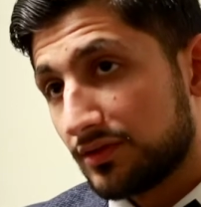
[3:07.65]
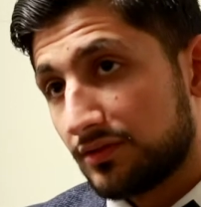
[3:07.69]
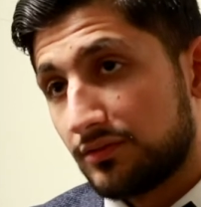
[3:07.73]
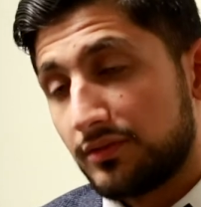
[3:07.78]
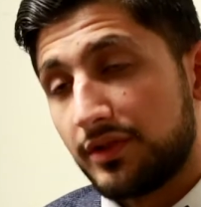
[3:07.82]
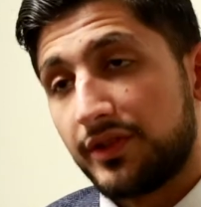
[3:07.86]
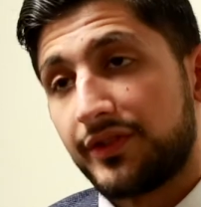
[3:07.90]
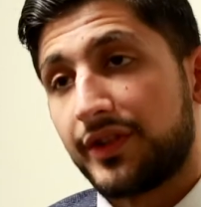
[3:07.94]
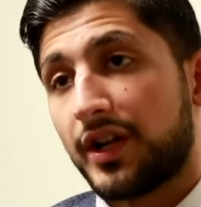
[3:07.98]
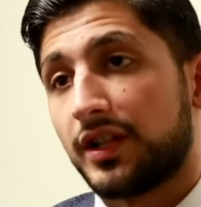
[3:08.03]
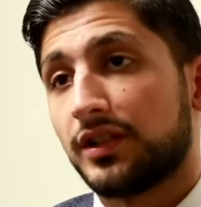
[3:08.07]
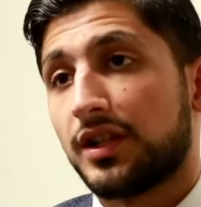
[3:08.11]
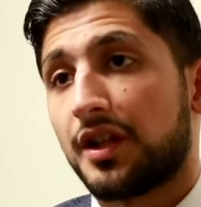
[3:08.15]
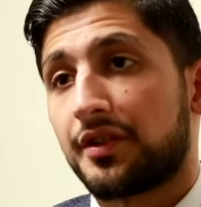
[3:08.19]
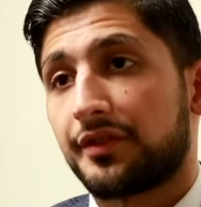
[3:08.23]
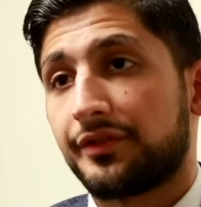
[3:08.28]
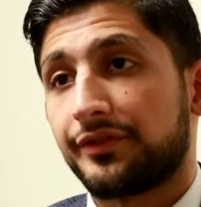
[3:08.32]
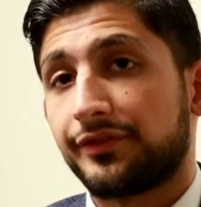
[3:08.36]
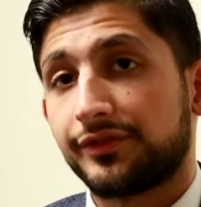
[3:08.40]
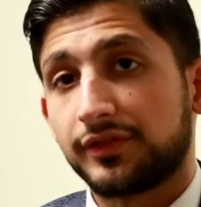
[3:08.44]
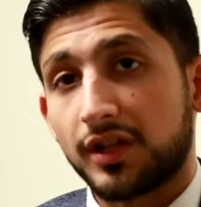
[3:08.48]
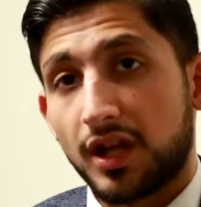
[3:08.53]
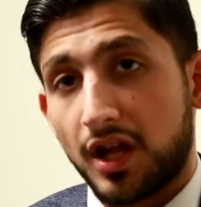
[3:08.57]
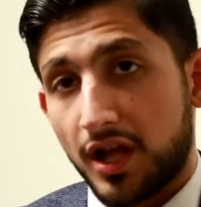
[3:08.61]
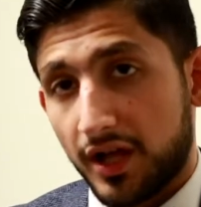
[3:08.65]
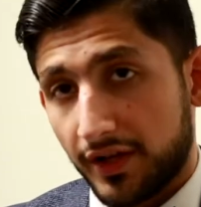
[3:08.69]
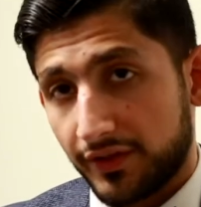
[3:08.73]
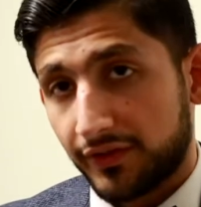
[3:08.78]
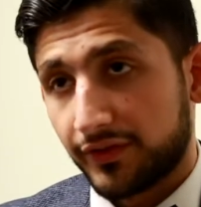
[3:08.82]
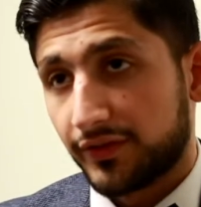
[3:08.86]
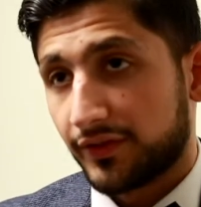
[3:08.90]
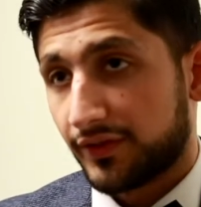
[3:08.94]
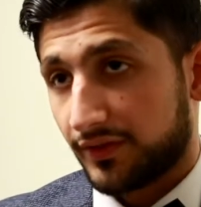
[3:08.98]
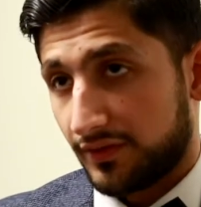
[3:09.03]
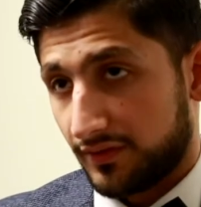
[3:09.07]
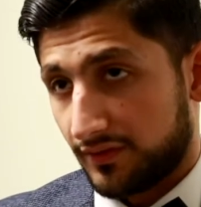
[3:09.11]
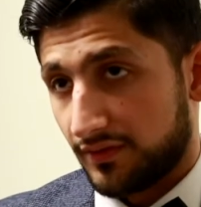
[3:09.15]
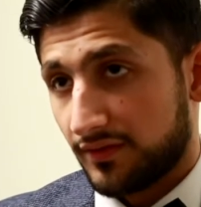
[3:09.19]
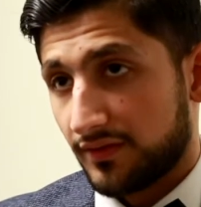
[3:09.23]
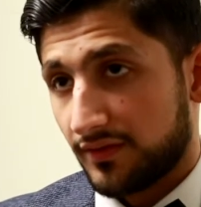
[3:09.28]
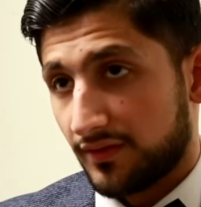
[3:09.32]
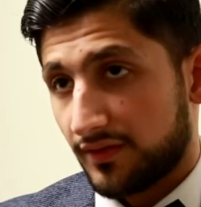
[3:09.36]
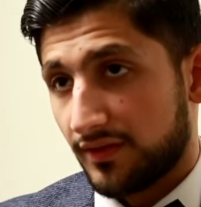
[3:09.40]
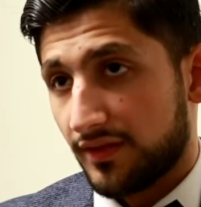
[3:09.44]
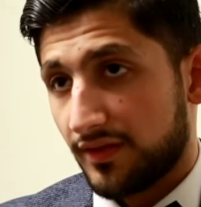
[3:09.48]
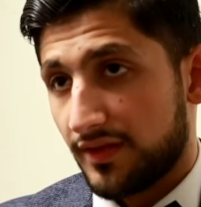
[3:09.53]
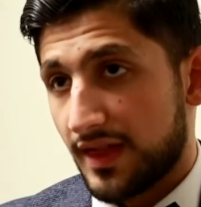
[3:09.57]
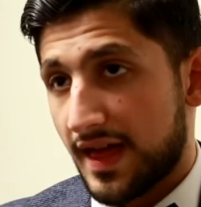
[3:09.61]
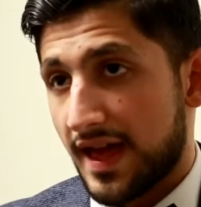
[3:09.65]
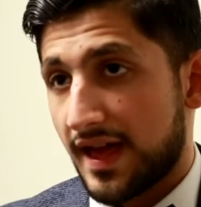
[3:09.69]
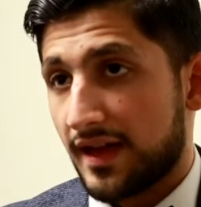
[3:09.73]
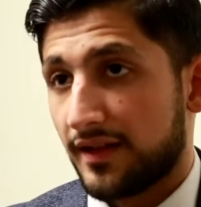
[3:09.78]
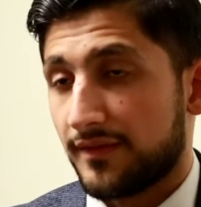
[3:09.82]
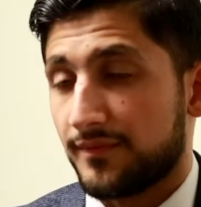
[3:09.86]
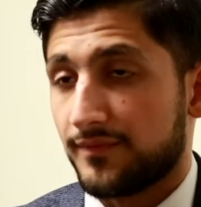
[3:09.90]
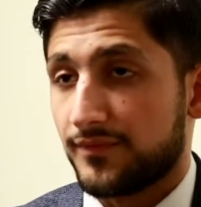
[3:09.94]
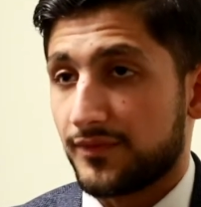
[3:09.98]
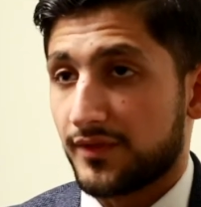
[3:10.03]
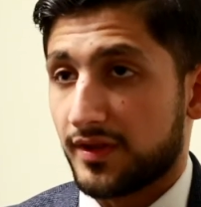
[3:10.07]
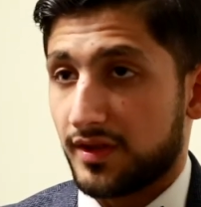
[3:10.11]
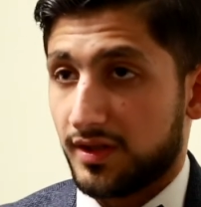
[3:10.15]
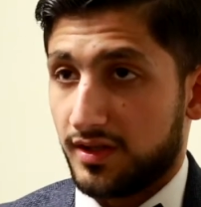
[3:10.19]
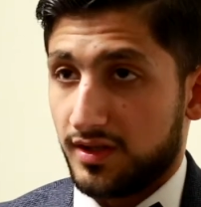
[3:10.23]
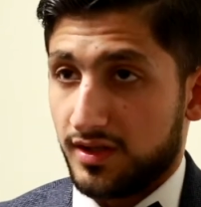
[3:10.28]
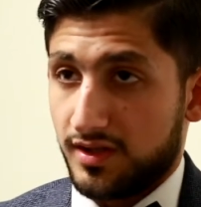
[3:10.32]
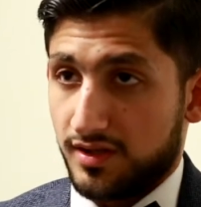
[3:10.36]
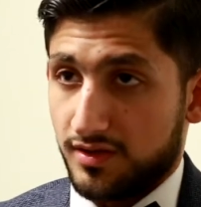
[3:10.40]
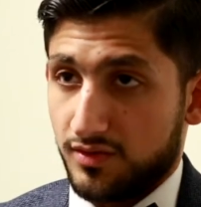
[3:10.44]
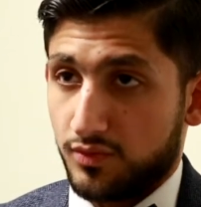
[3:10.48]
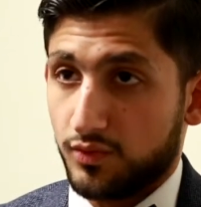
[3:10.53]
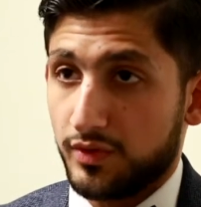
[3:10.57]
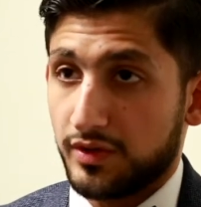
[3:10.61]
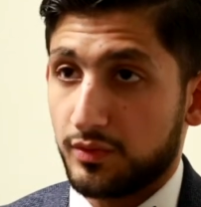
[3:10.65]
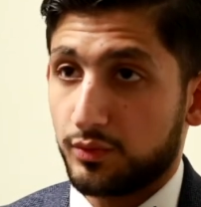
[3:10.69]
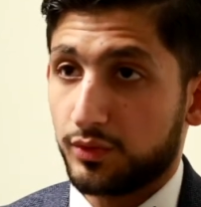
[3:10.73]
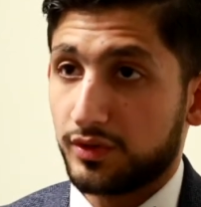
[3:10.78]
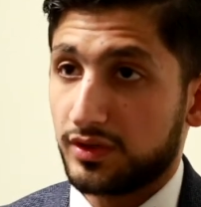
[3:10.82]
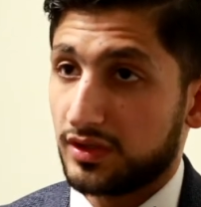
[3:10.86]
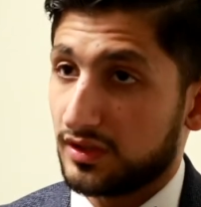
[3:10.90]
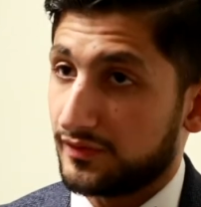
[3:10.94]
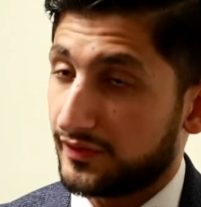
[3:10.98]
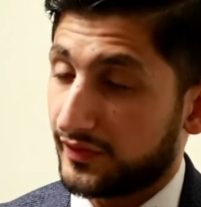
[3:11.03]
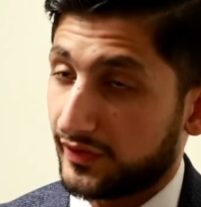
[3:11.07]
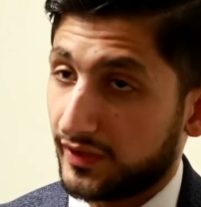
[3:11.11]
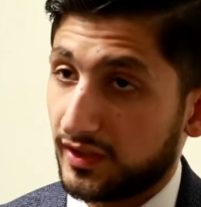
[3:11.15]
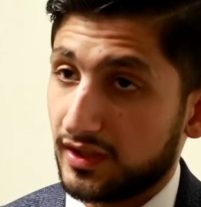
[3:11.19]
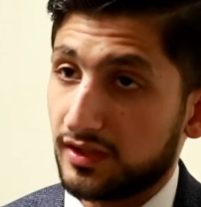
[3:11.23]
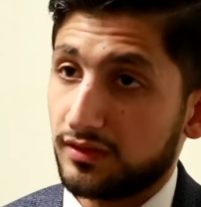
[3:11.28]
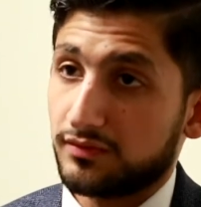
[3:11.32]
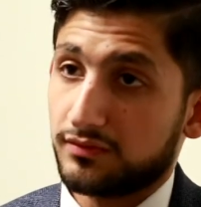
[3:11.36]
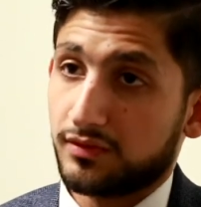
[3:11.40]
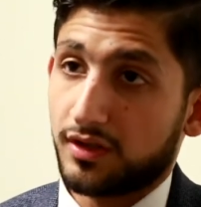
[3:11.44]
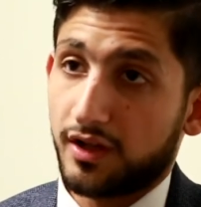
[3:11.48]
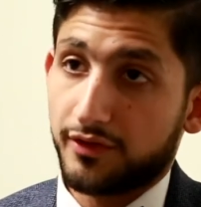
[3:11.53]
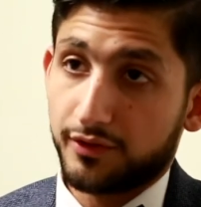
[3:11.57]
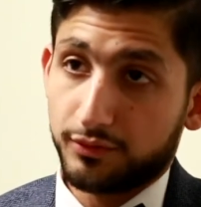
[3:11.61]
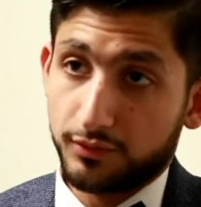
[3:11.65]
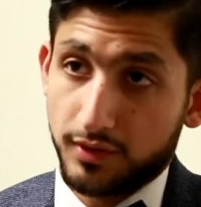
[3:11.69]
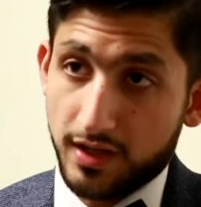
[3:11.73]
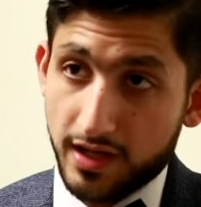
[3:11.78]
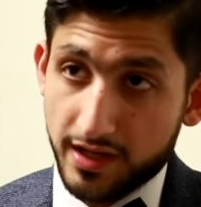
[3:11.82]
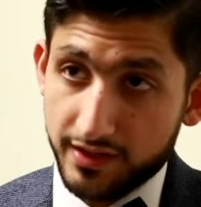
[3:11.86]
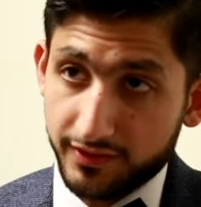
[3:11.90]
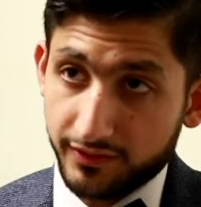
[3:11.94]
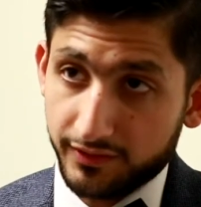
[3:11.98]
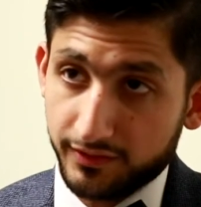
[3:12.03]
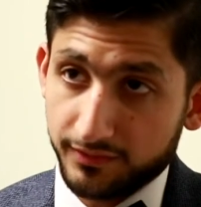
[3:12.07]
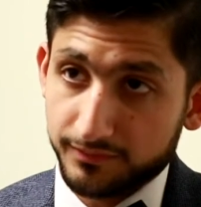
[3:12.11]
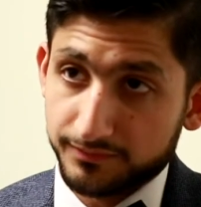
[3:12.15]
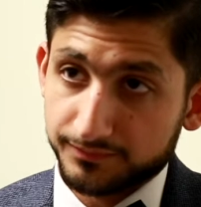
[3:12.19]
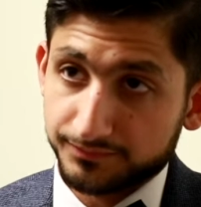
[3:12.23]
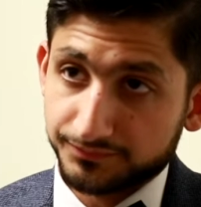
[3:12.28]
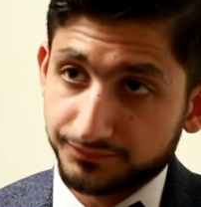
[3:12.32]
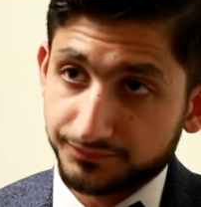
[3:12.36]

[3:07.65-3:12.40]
We saw a lot of flaws that we wouldn't have seen otherwise.